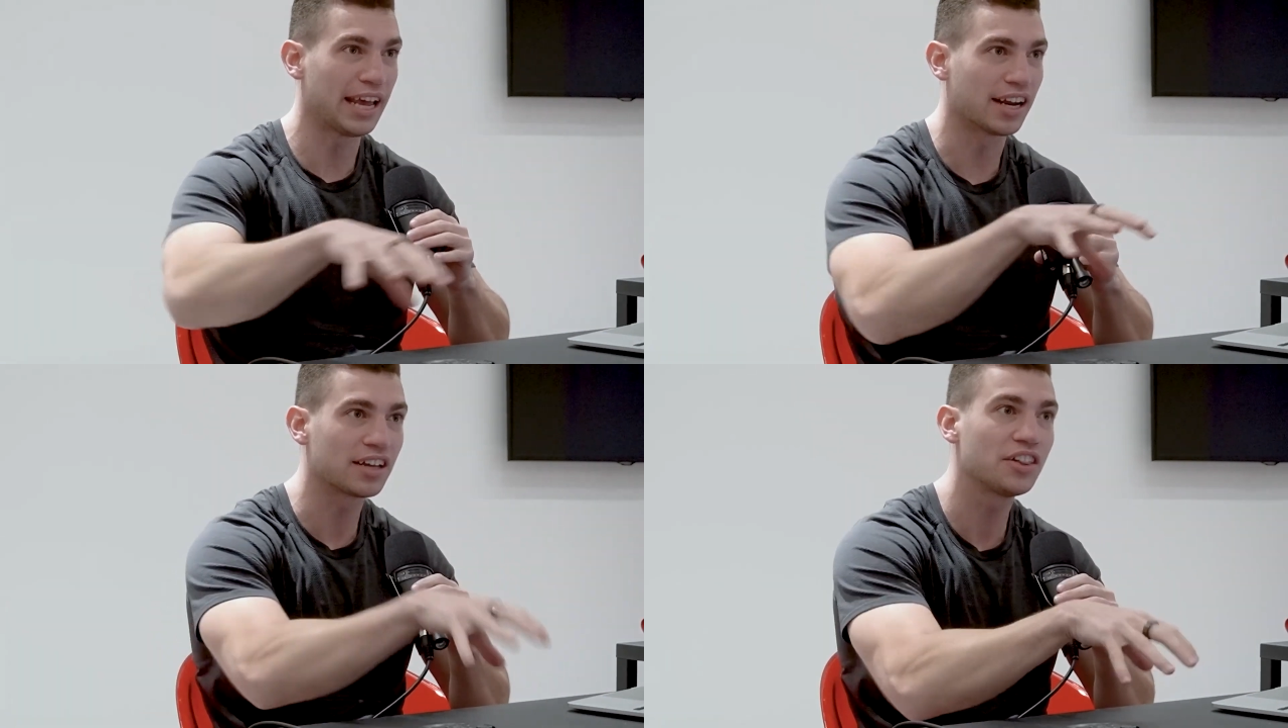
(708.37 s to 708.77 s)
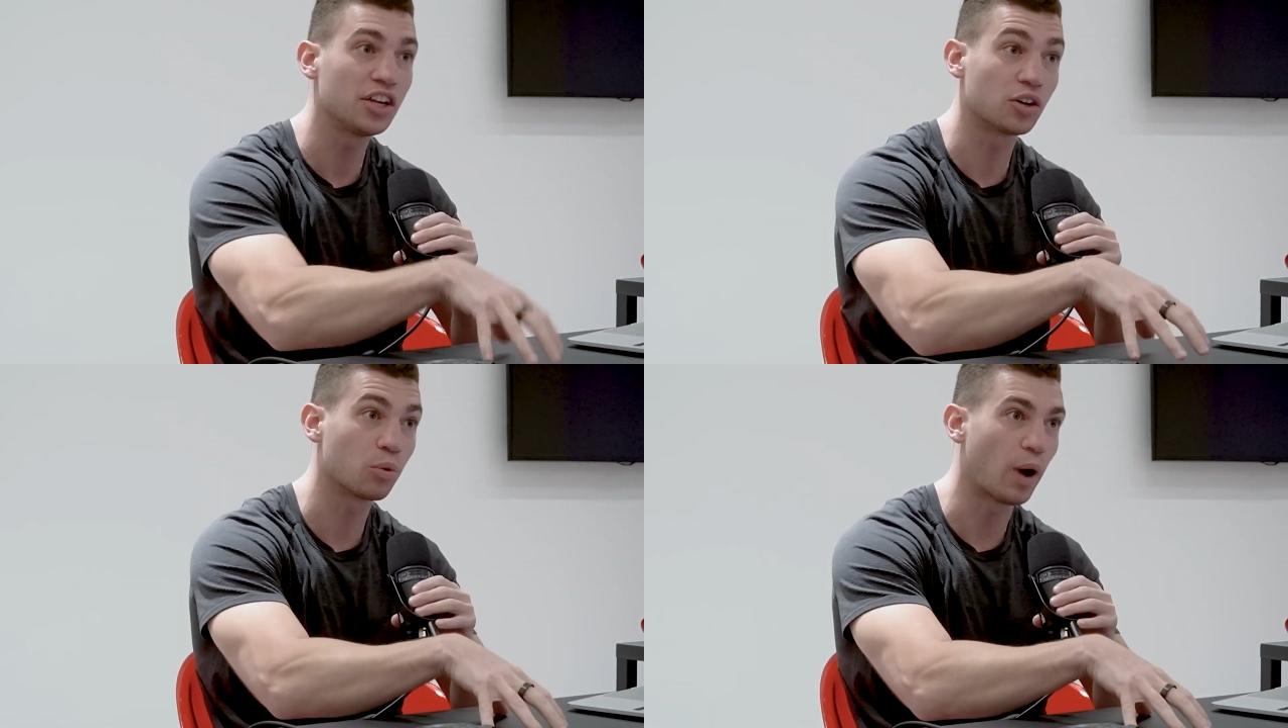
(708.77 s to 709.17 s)
in a
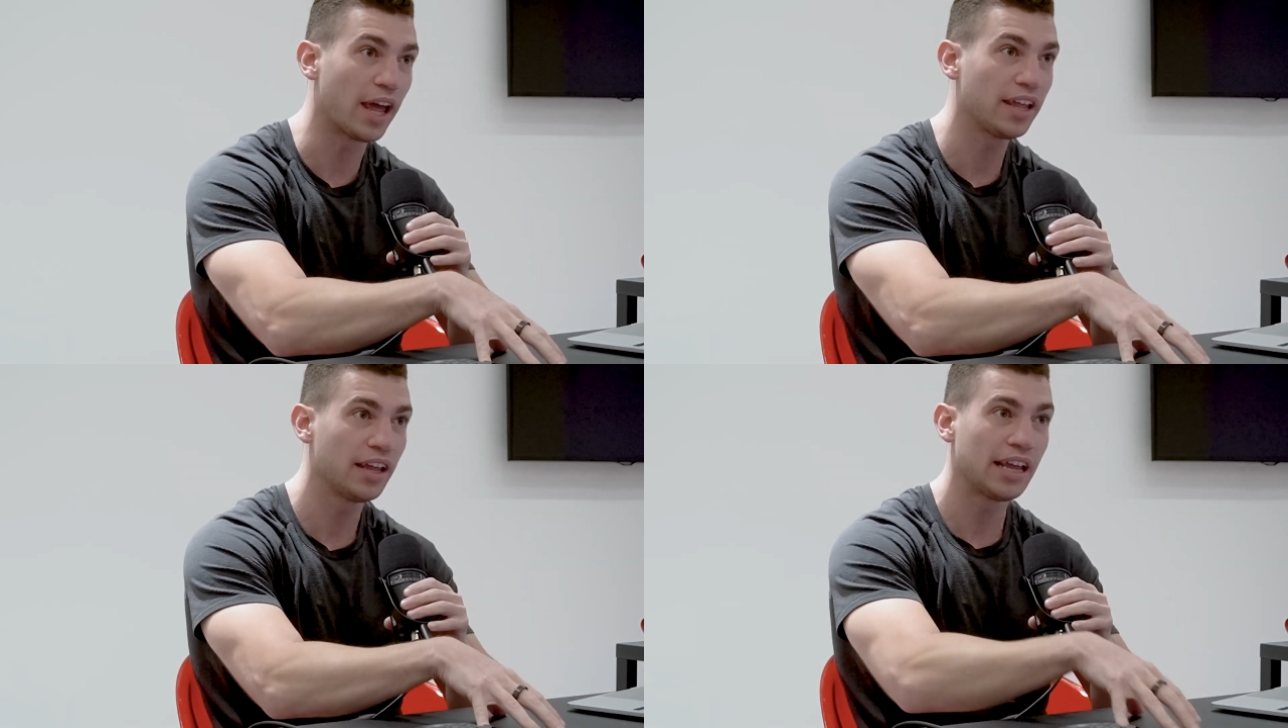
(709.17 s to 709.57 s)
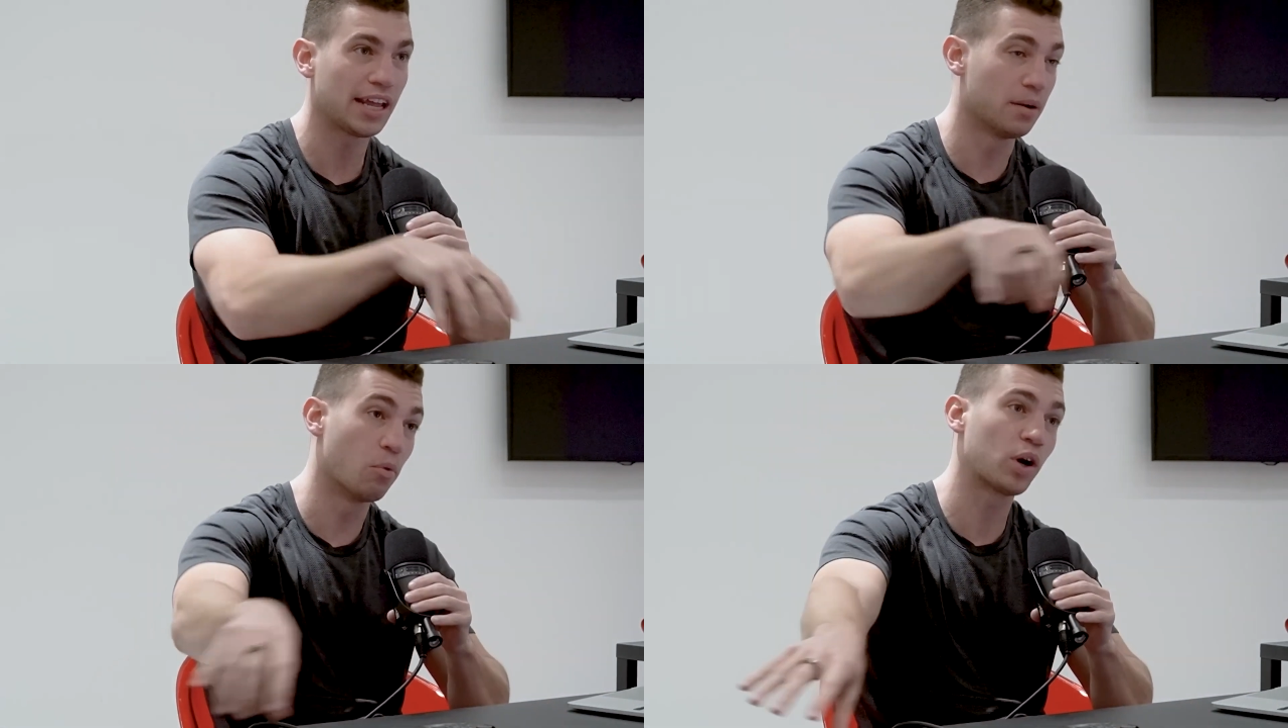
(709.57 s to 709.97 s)
clearer way,
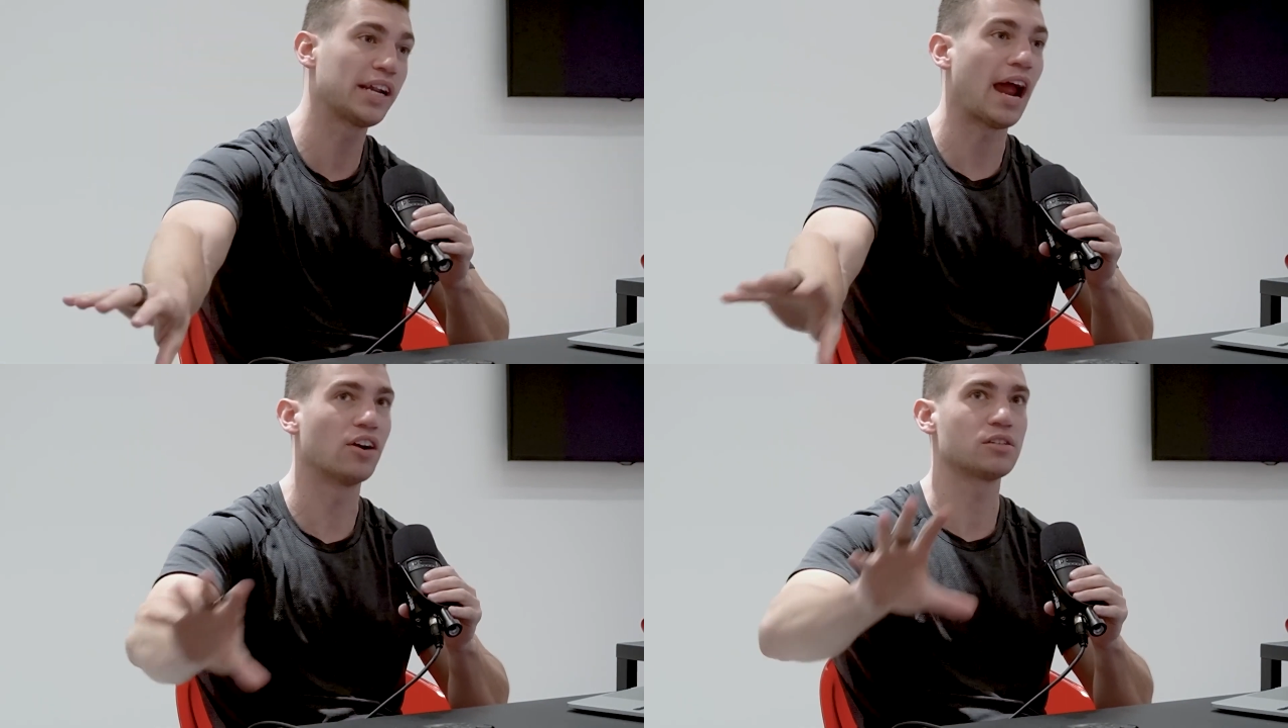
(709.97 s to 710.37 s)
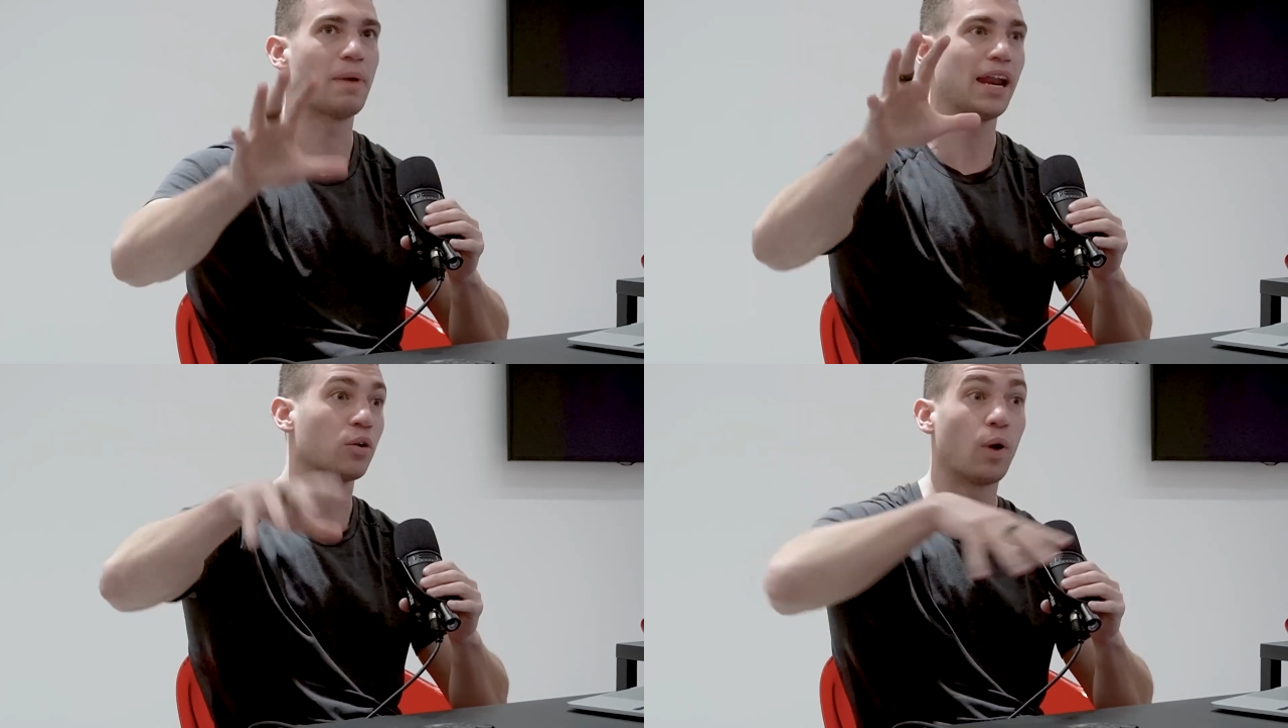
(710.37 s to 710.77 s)
in a more
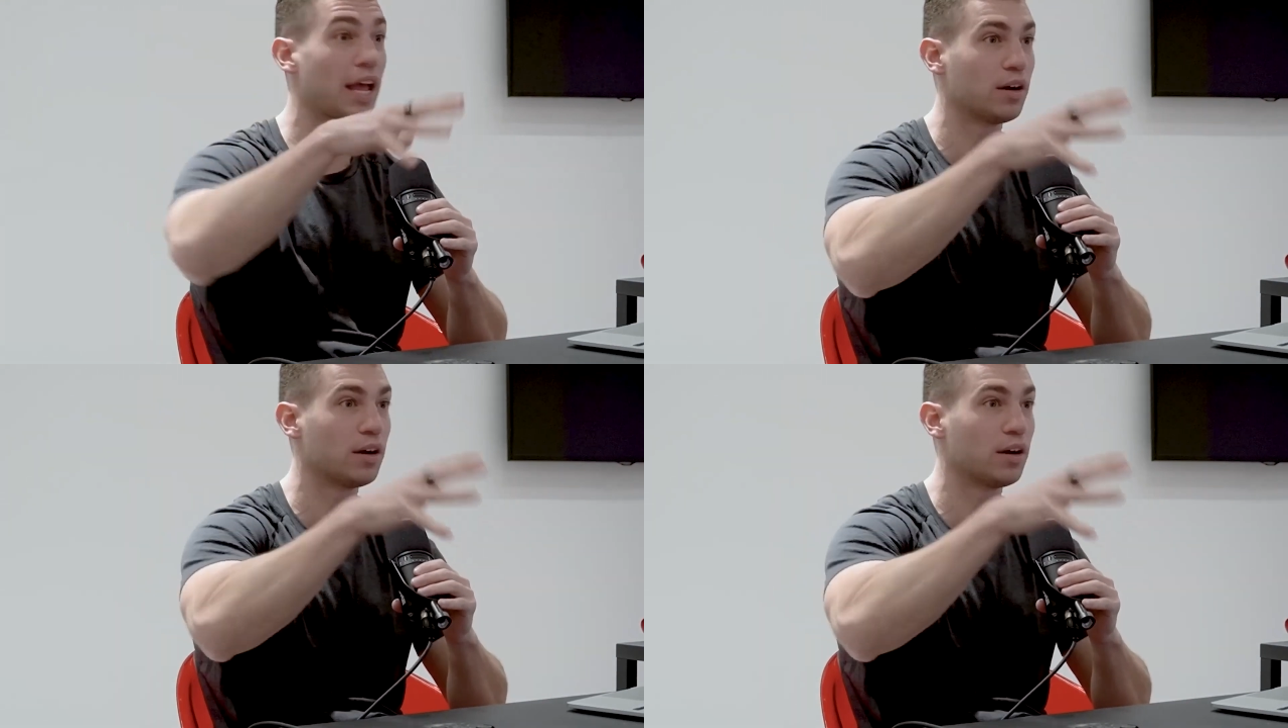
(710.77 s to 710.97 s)
charismatic way,